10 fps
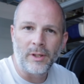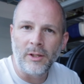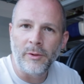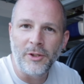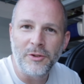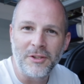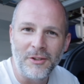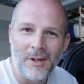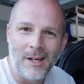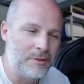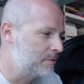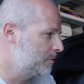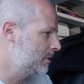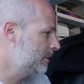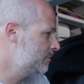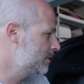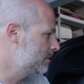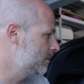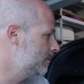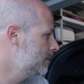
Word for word: that you would use in your house for electricity.